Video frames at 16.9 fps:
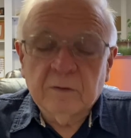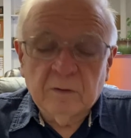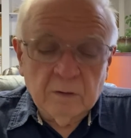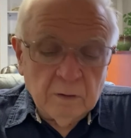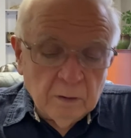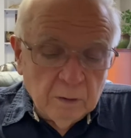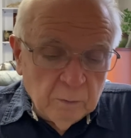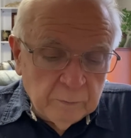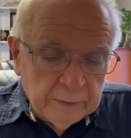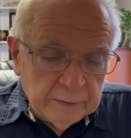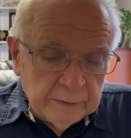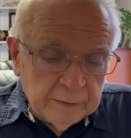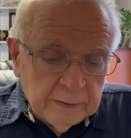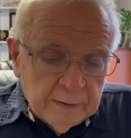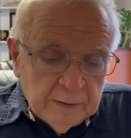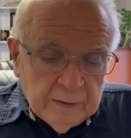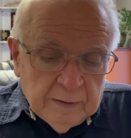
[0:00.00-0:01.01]

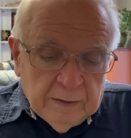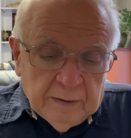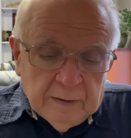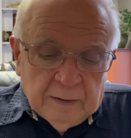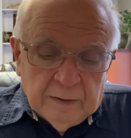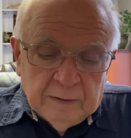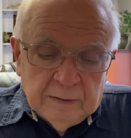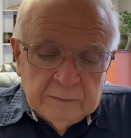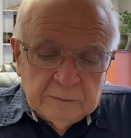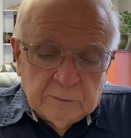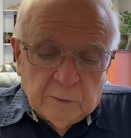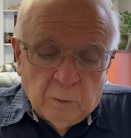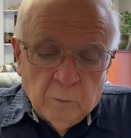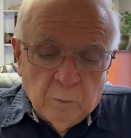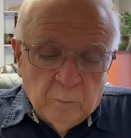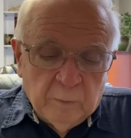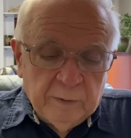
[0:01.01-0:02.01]
clothing
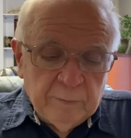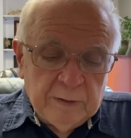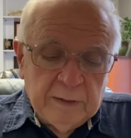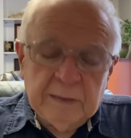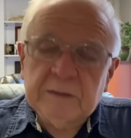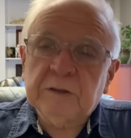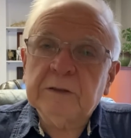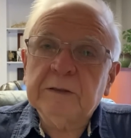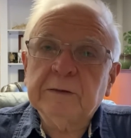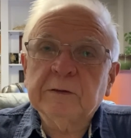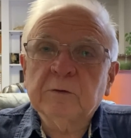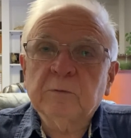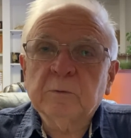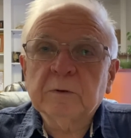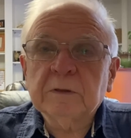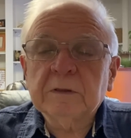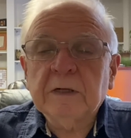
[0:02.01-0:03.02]
told the women that
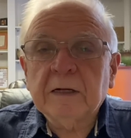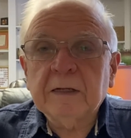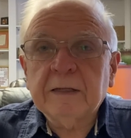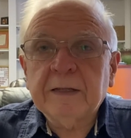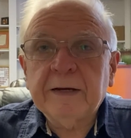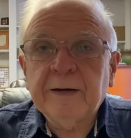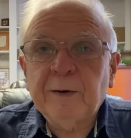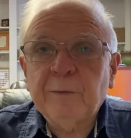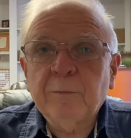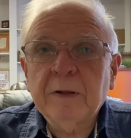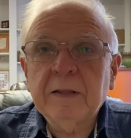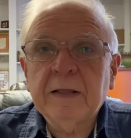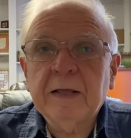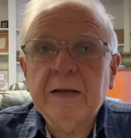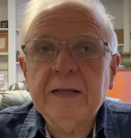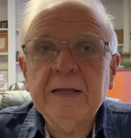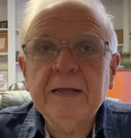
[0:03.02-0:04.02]
Jesus was not there, but
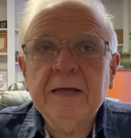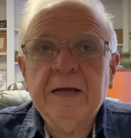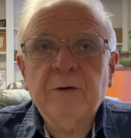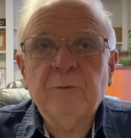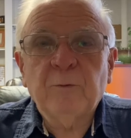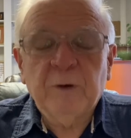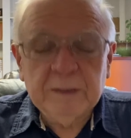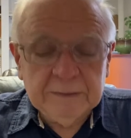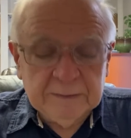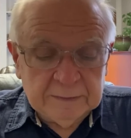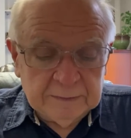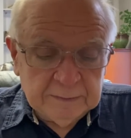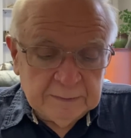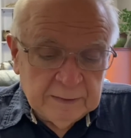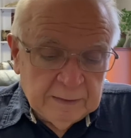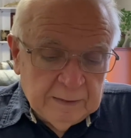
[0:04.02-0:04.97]
that he had risen.